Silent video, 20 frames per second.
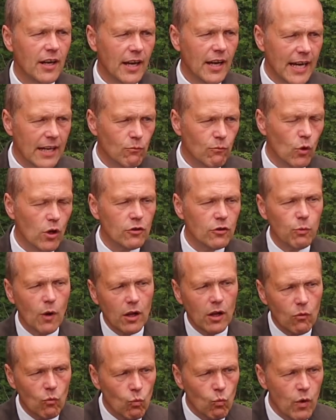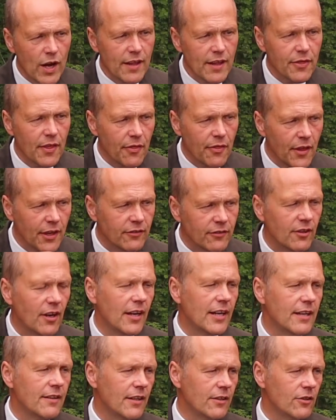It works well with the
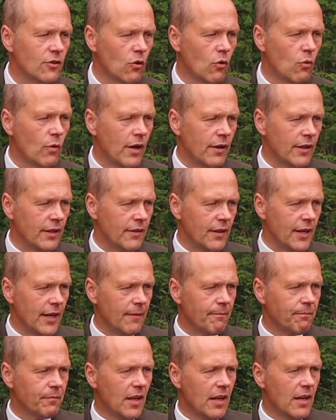tie that you're wearing there.